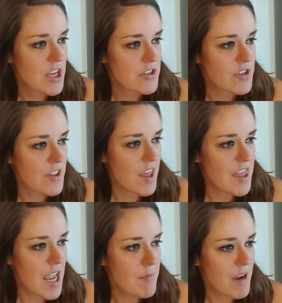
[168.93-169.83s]
so that
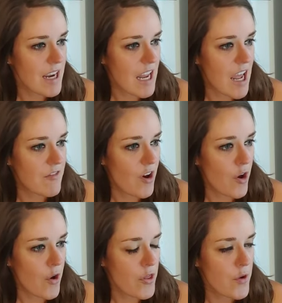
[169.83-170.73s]
they might have
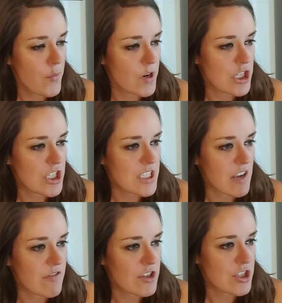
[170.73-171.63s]
all the riches
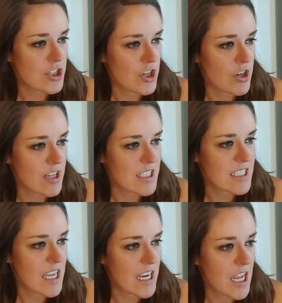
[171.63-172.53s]
of assurance
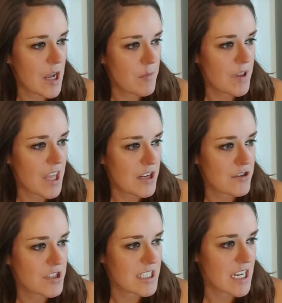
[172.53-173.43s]
that come with
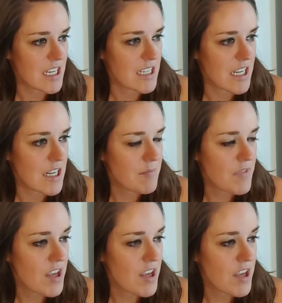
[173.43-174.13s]
understanding,